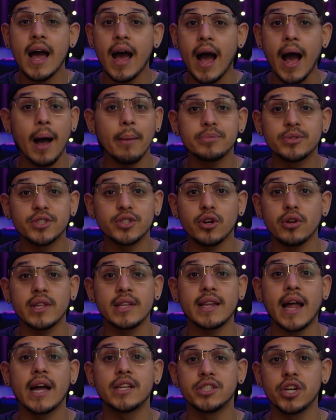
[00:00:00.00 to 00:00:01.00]
I'm
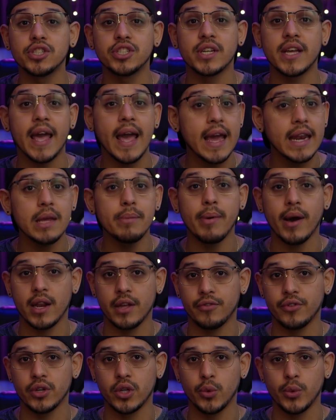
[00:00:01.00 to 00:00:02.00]
certainly not judging anybody
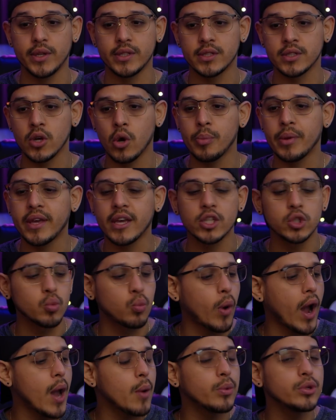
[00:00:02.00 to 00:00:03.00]
for doing so, because
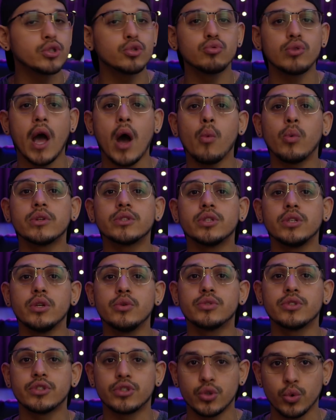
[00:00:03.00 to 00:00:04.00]
why would you not want to
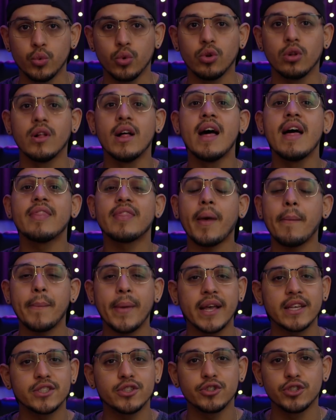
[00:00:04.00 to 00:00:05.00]
use a tool that
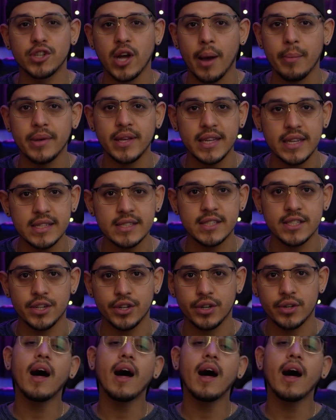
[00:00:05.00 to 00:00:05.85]
makes your job easier?